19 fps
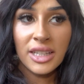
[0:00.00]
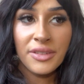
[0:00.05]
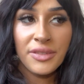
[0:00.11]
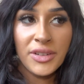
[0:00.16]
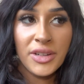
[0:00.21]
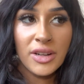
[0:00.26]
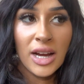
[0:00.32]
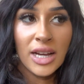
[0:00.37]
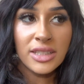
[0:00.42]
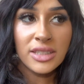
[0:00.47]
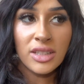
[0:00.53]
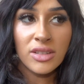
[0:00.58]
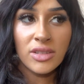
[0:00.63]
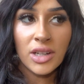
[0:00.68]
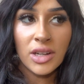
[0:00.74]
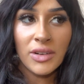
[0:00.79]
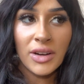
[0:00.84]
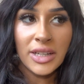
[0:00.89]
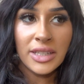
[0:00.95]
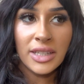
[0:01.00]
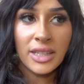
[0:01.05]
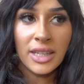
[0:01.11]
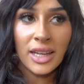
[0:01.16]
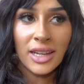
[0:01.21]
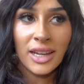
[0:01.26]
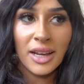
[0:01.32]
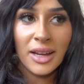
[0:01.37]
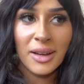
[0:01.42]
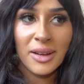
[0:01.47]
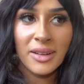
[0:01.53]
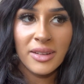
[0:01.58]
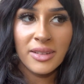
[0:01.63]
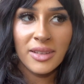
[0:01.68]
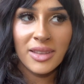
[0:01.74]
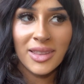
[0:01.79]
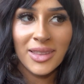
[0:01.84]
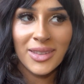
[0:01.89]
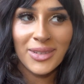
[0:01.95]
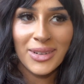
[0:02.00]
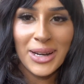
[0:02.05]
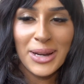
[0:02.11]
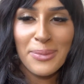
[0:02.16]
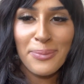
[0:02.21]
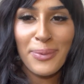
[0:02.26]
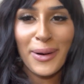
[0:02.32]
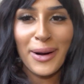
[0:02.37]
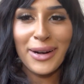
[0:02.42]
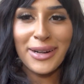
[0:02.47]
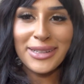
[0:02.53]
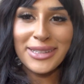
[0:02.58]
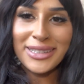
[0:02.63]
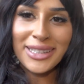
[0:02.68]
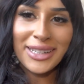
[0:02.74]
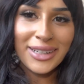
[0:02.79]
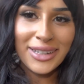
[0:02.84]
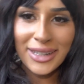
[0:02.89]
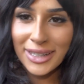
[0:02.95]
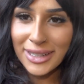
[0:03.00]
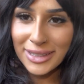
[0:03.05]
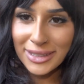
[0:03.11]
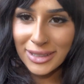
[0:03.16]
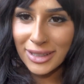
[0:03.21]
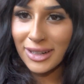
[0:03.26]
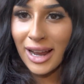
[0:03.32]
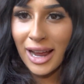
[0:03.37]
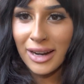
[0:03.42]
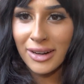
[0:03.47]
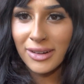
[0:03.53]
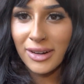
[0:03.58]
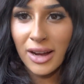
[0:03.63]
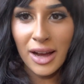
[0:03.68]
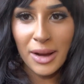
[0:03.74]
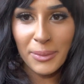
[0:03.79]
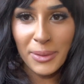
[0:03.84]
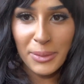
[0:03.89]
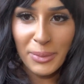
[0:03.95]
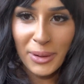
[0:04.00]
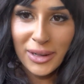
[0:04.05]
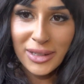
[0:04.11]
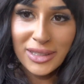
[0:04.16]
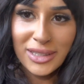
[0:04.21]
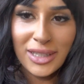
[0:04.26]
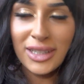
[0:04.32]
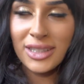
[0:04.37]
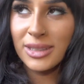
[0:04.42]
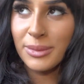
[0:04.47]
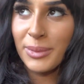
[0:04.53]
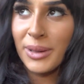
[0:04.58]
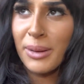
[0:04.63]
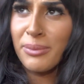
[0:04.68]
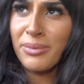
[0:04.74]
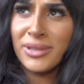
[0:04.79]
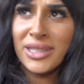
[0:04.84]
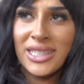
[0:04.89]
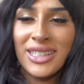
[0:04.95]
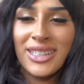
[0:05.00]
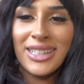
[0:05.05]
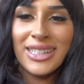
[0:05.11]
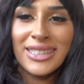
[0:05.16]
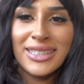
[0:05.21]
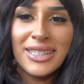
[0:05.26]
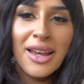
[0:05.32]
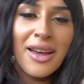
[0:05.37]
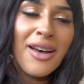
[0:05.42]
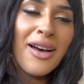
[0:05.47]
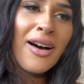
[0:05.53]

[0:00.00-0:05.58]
if you guys don't know, I did like a 3-part series, or I don't know how many part series, but series